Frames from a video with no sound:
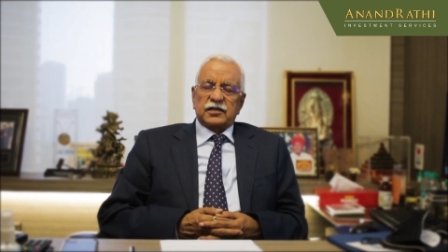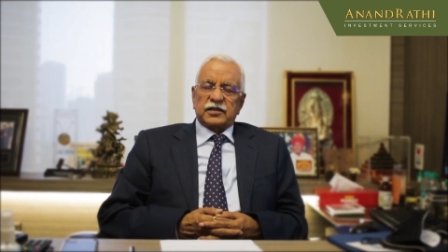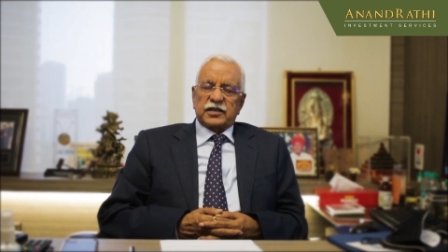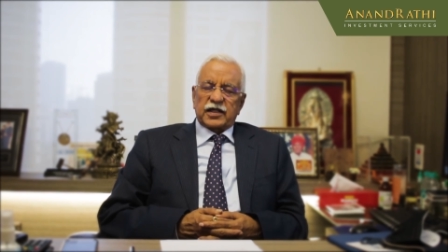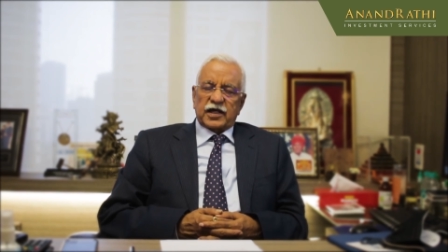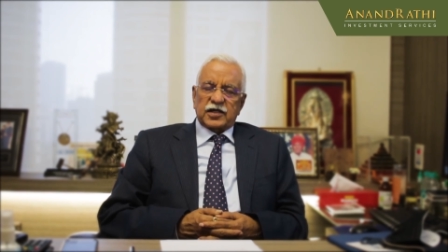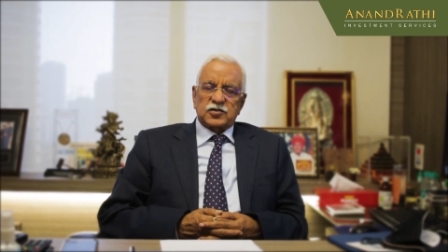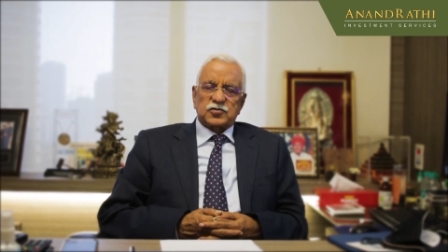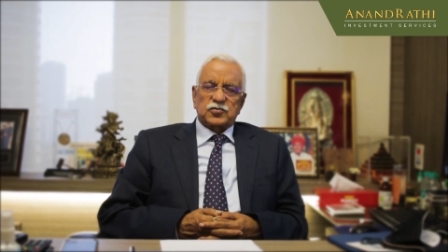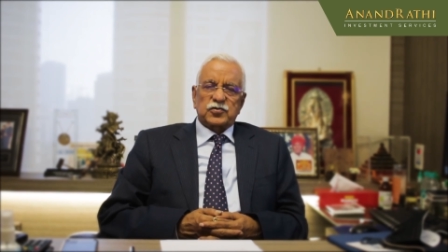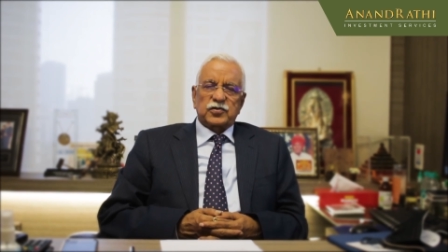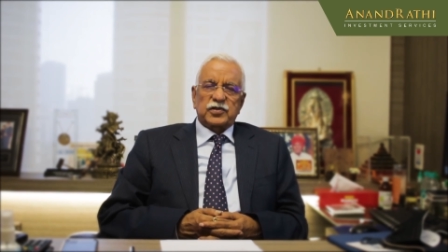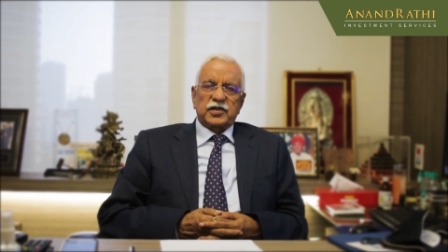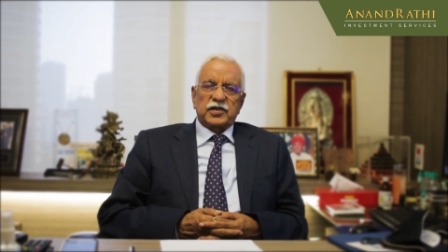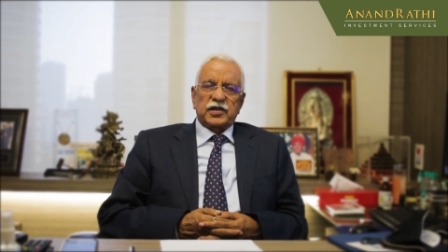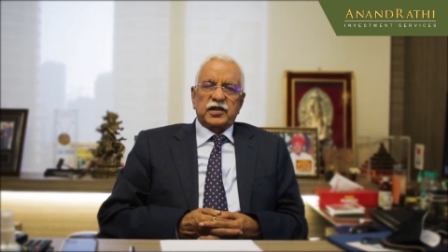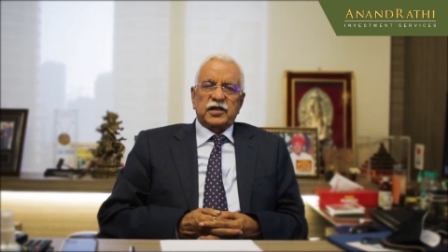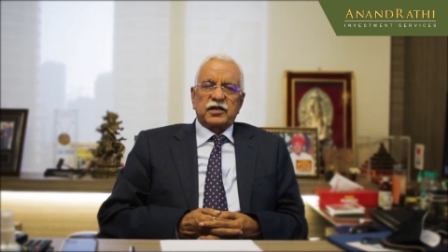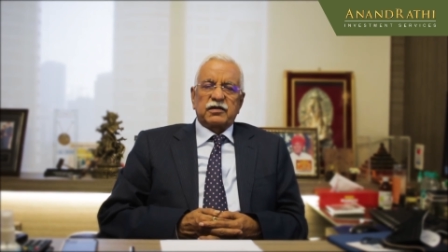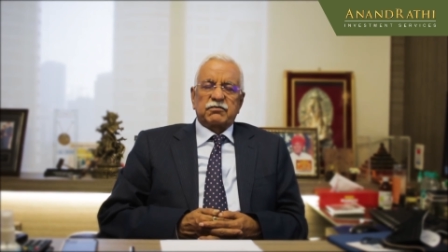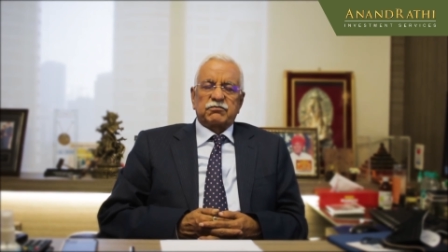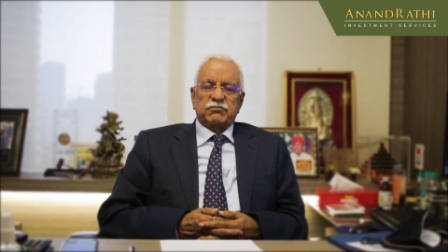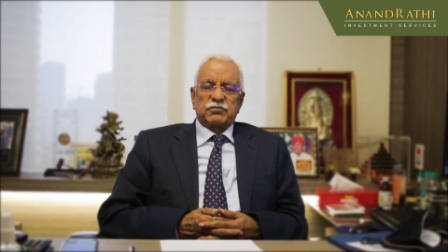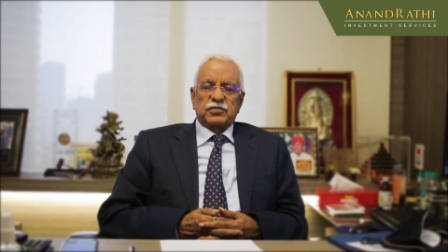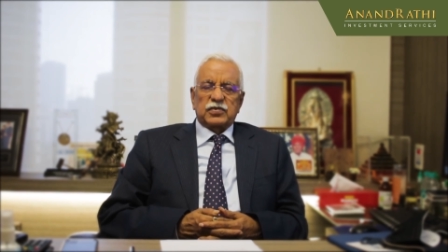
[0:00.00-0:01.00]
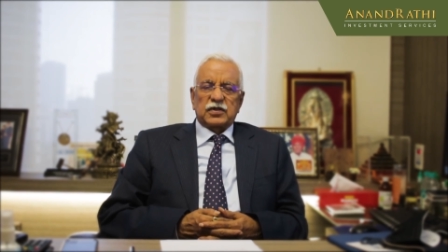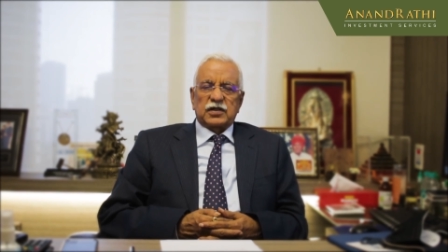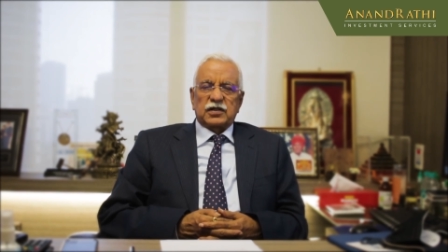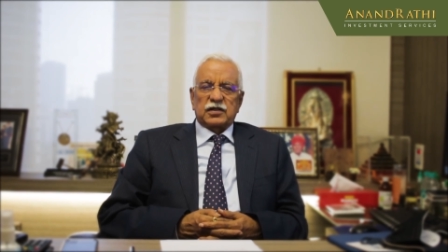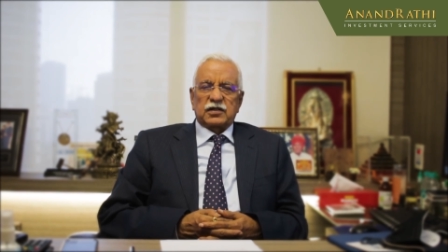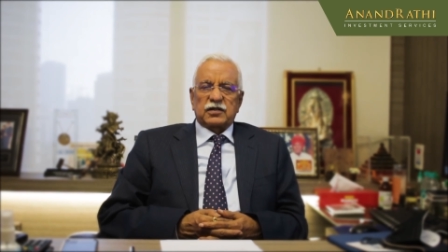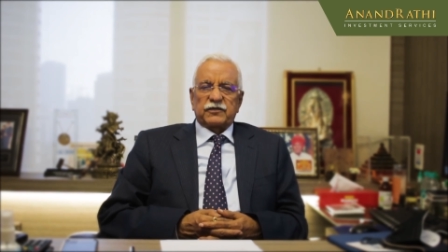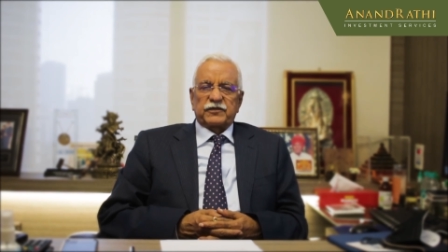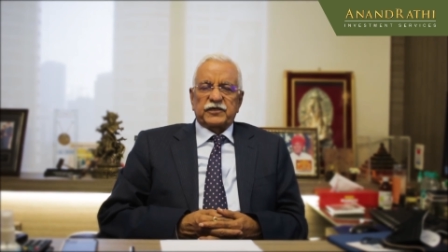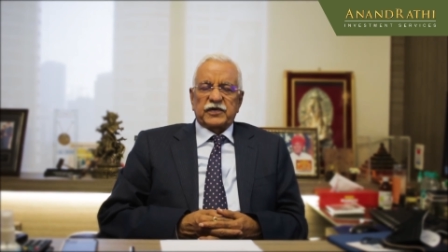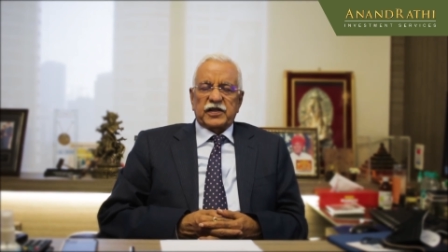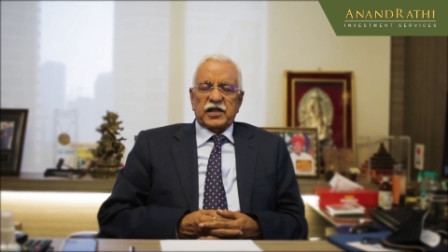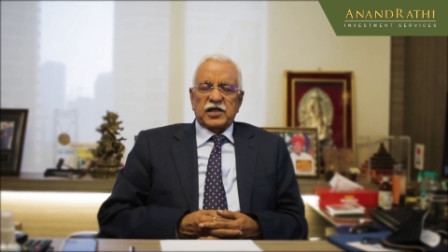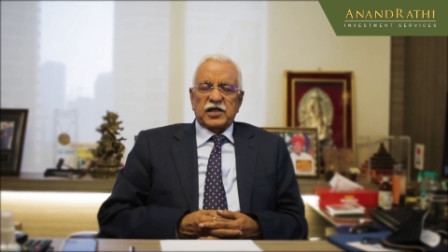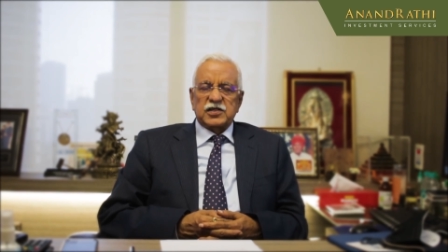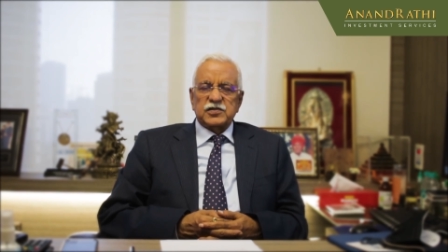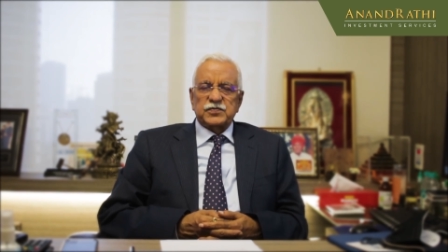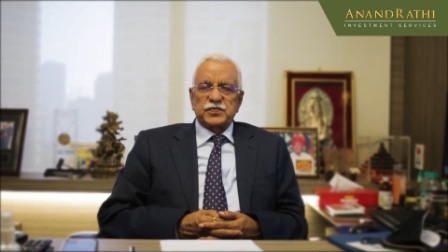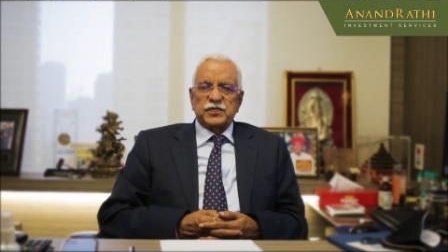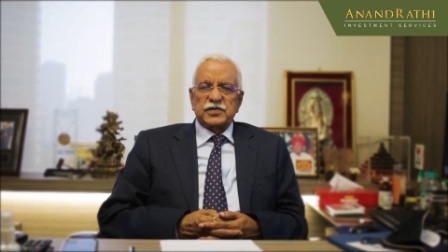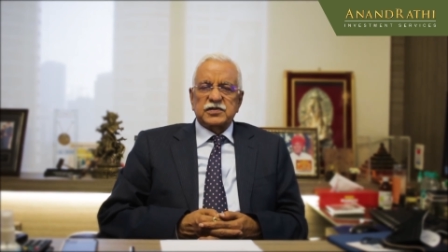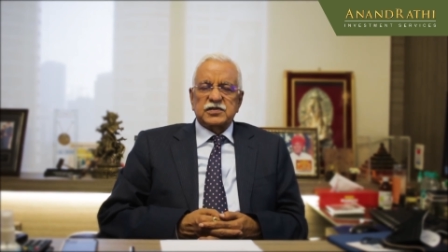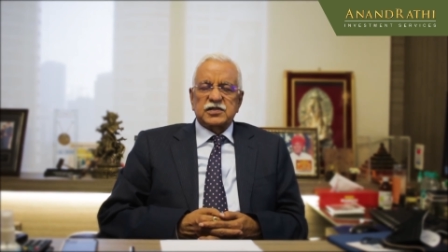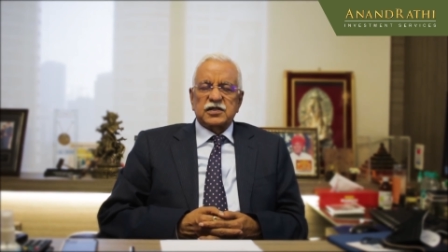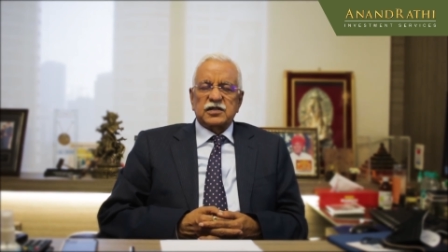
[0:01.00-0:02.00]
Thanks to the uh,
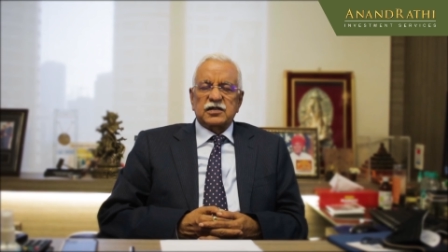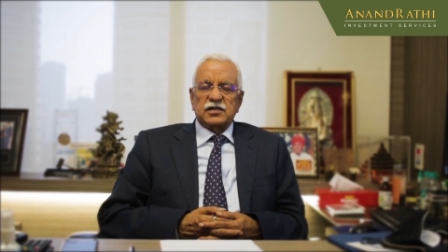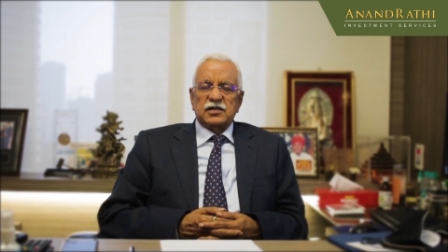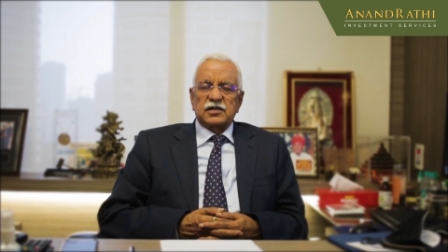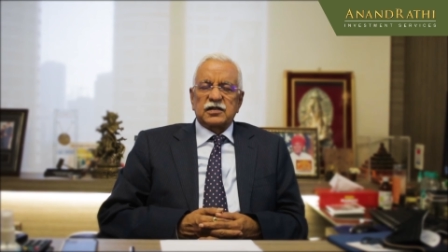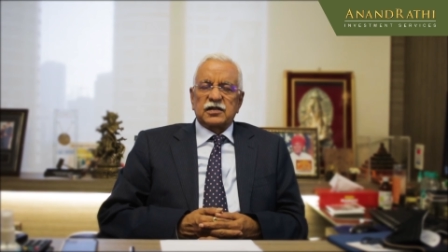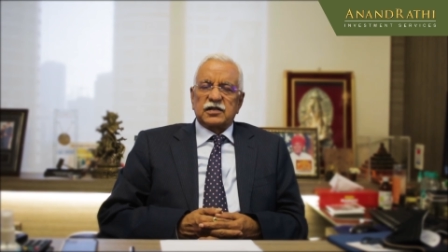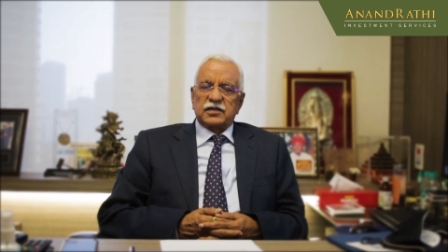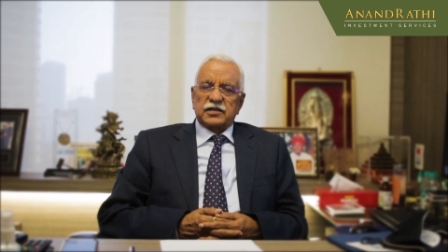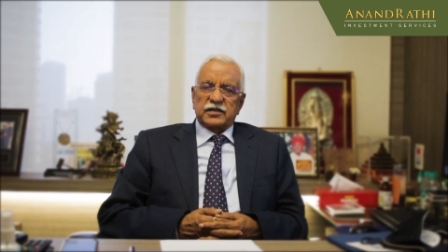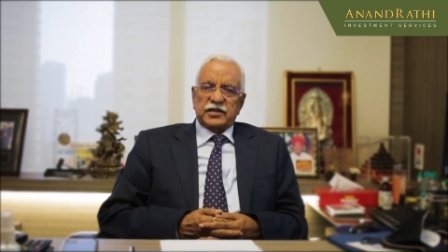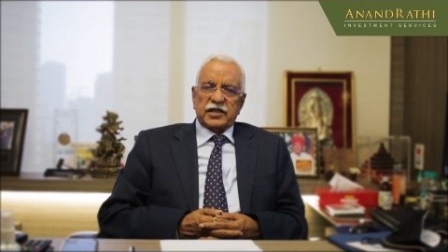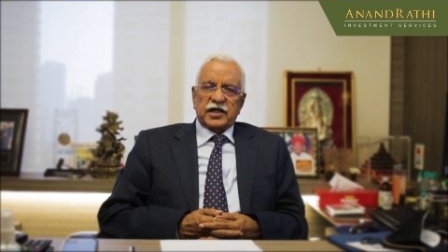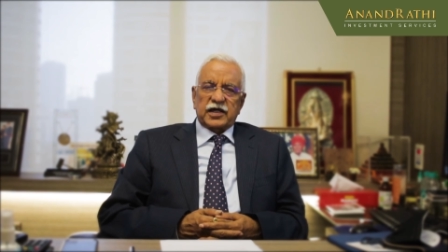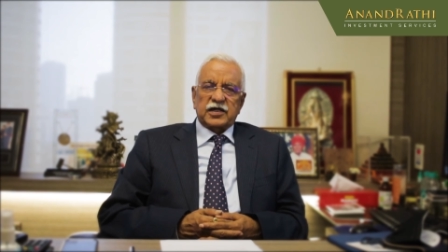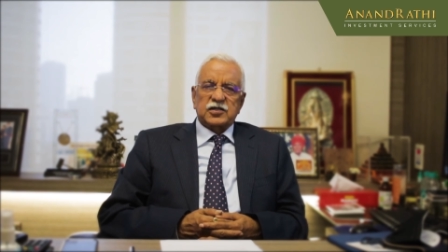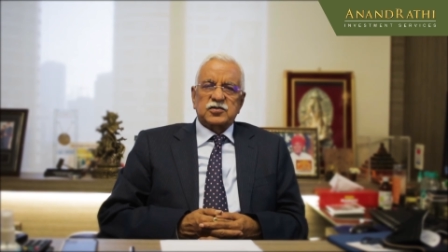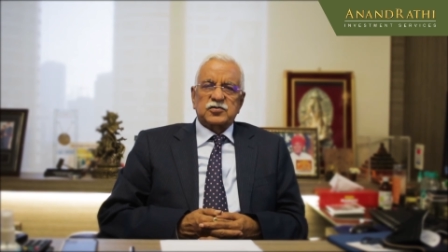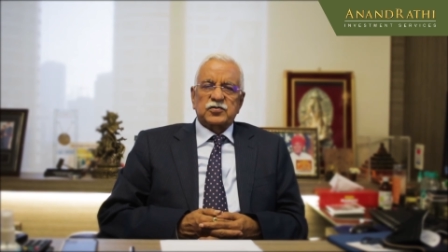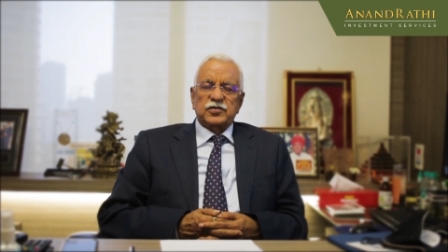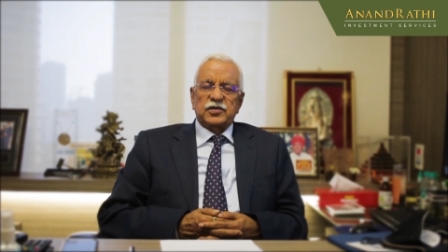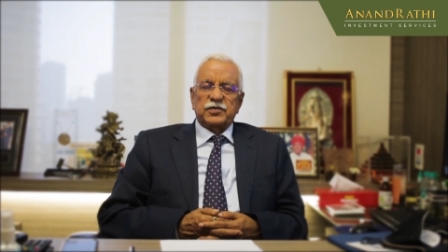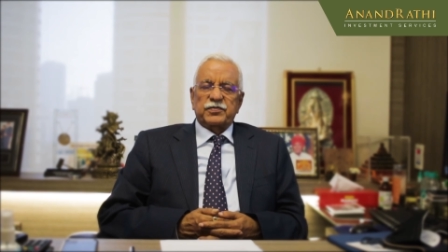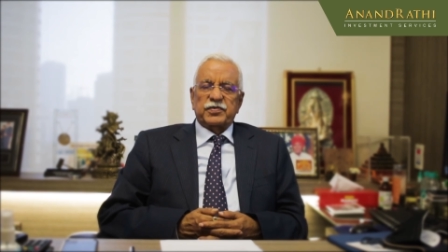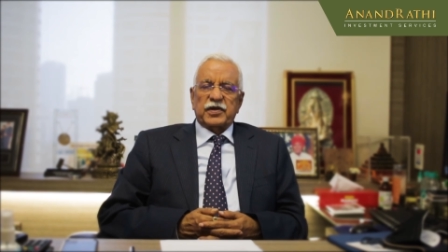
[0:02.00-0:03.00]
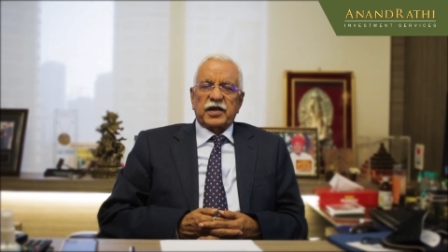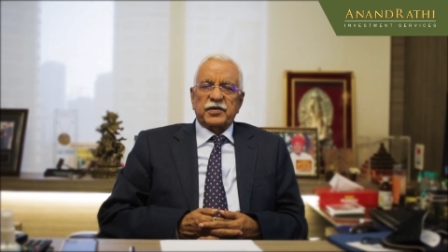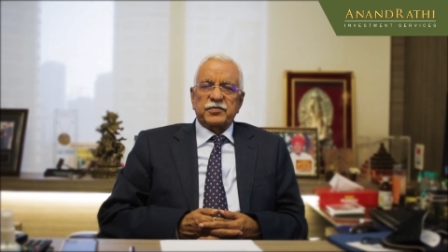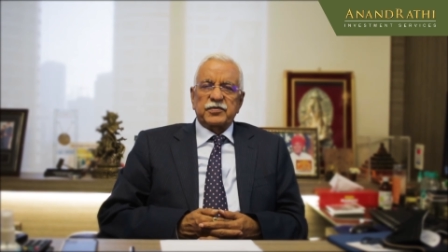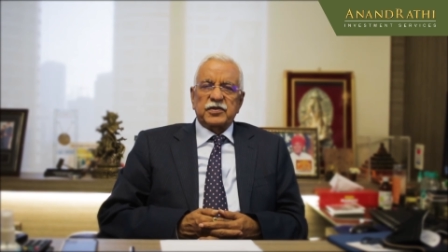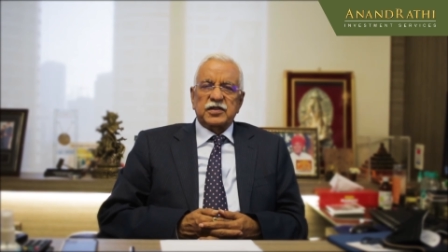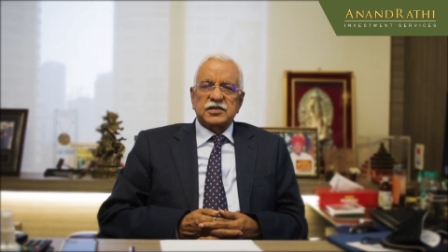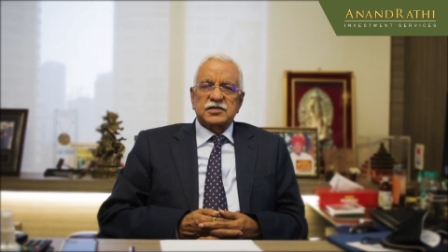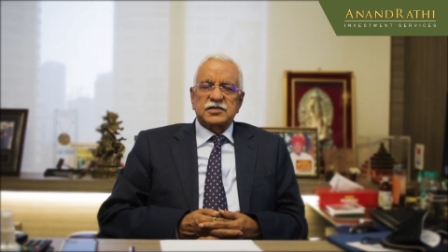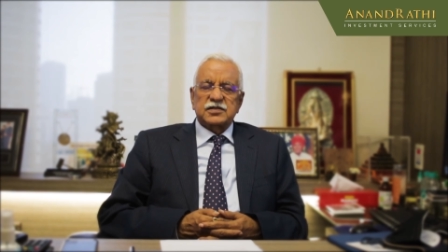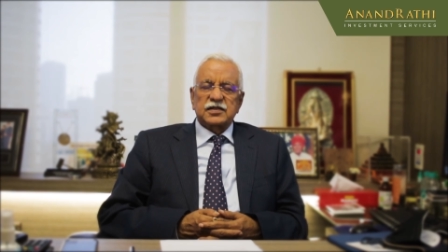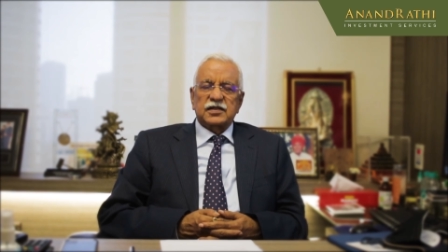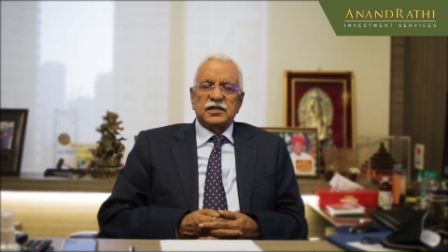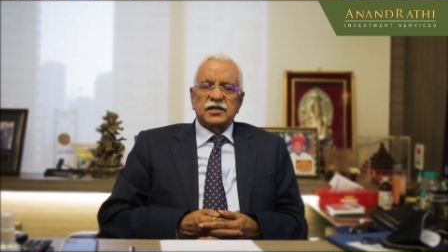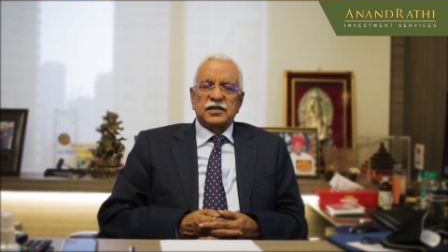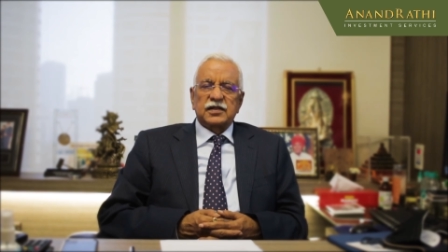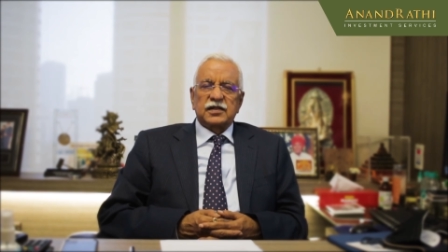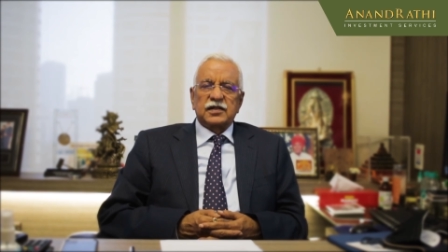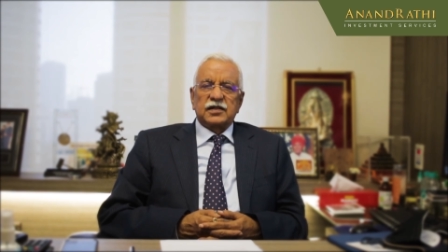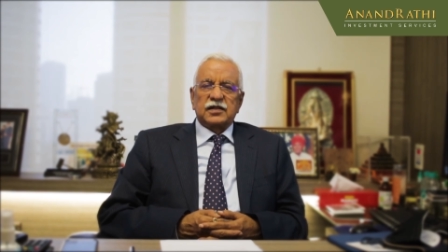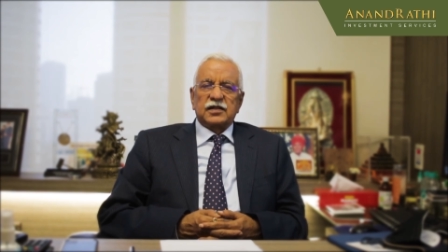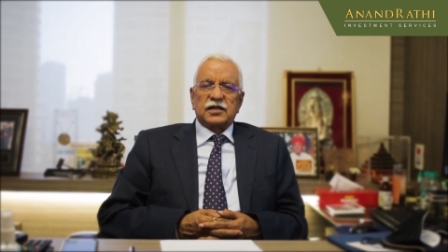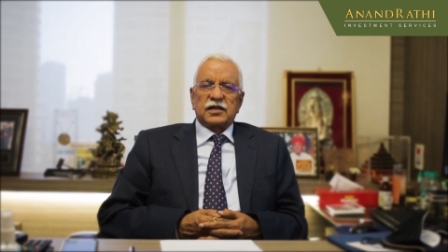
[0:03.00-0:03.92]
finance minister, thanks to the prime minister,